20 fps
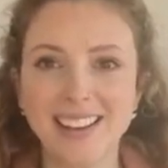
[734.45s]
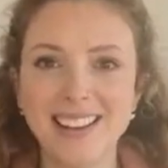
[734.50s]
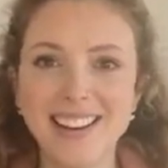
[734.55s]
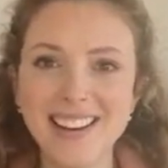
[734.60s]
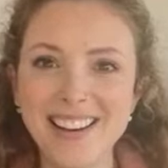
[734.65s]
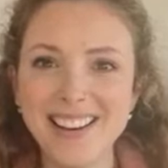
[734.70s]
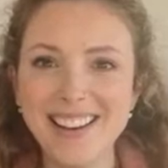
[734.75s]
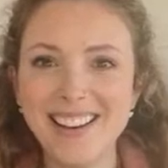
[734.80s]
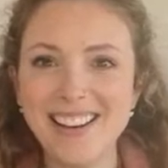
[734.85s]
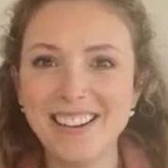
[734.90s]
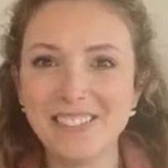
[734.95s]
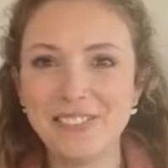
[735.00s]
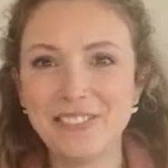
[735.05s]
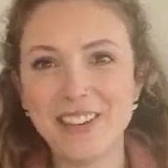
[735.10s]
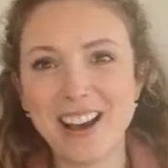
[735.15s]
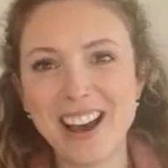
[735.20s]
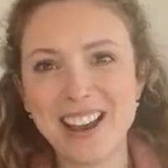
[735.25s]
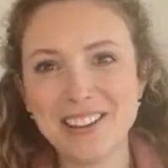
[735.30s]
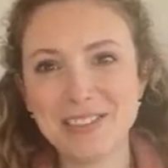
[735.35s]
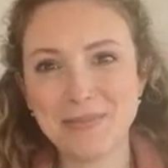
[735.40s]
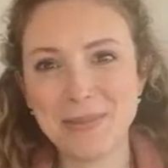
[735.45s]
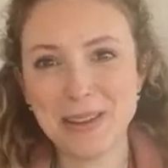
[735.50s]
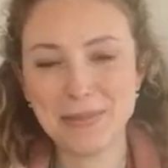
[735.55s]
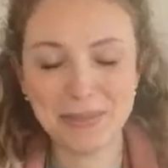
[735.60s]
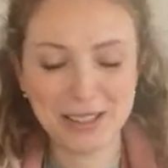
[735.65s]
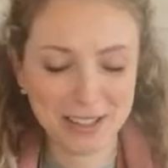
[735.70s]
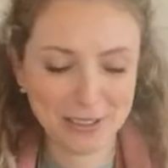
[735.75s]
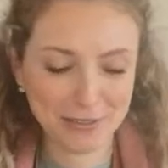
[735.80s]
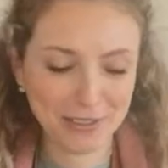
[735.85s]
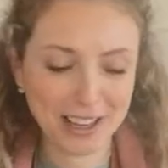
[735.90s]
Ah, five
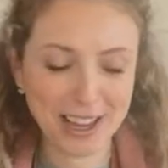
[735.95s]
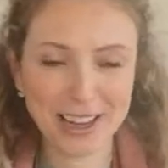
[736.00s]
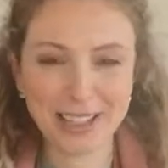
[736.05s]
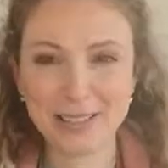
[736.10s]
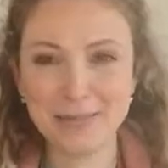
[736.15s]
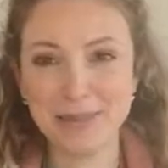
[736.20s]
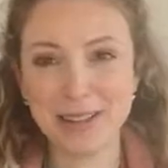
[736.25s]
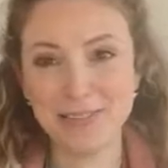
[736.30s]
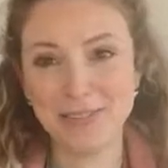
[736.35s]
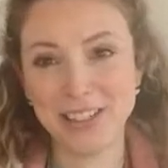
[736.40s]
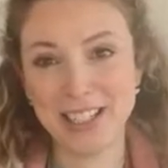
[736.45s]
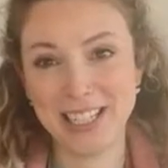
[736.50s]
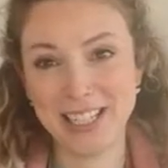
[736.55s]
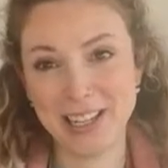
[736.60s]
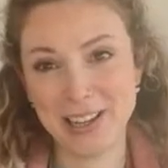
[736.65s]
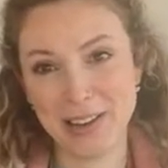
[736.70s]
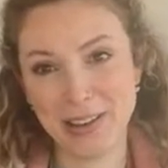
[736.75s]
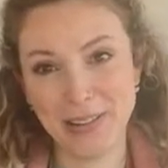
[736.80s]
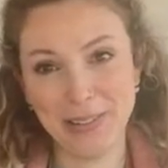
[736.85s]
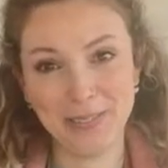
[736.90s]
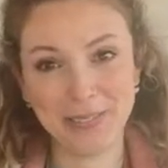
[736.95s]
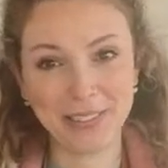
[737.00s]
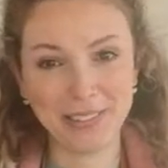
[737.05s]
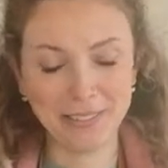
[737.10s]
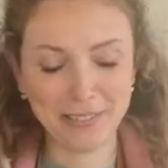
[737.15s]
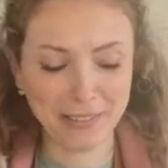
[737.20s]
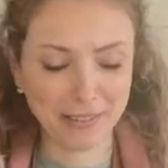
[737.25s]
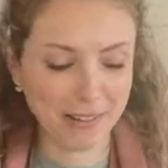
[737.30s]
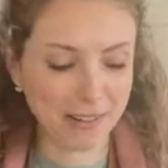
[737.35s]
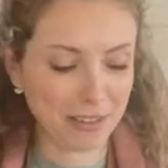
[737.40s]
people have liked my video.
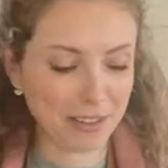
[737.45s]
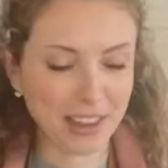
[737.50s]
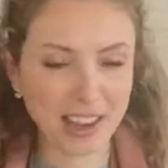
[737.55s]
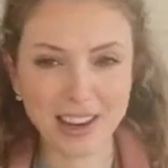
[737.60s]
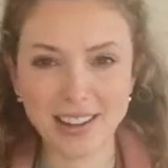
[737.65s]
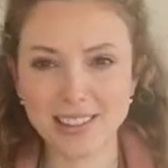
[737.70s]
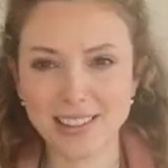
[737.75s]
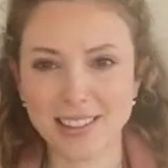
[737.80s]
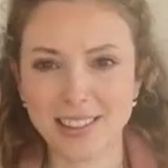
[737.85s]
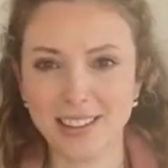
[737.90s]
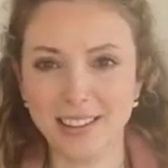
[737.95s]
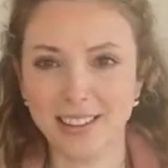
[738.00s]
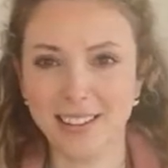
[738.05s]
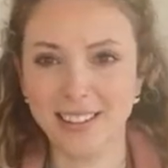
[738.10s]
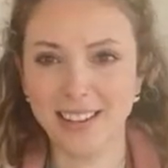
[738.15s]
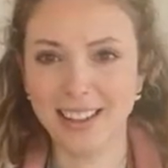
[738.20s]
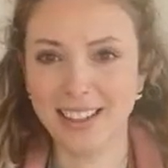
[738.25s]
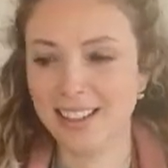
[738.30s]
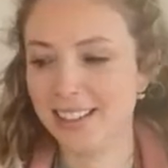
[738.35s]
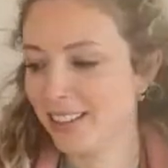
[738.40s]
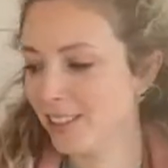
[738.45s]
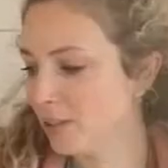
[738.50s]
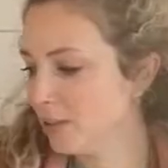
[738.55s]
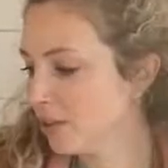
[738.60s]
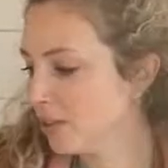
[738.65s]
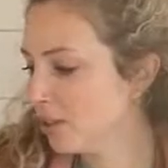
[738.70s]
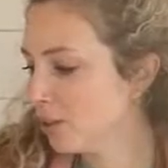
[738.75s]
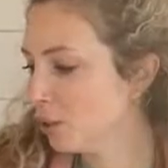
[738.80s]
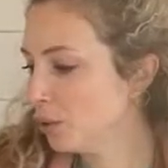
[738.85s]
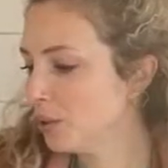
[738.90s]
Aw, thanks guys,
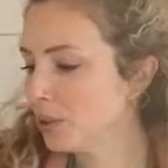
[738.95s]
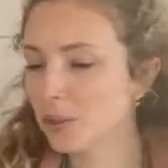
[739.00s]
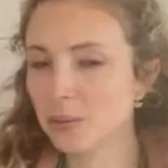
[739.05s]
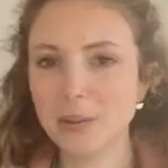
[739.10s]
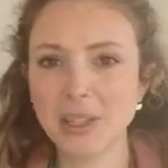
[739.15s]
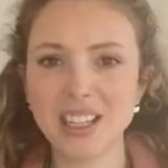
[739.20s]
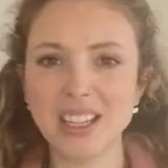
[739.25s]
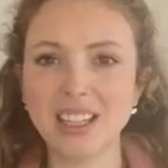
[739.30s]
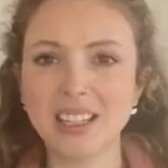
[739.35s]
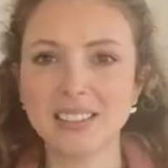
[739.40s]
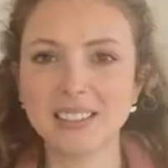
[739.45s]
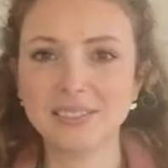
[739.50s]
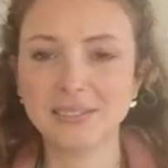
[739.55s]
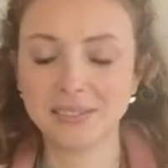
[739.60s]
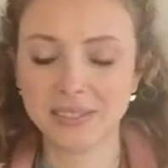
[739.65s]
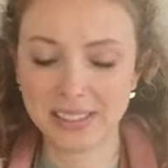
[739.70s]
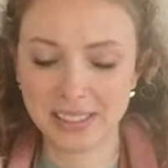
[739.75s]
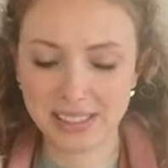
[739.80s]
you're so sweet.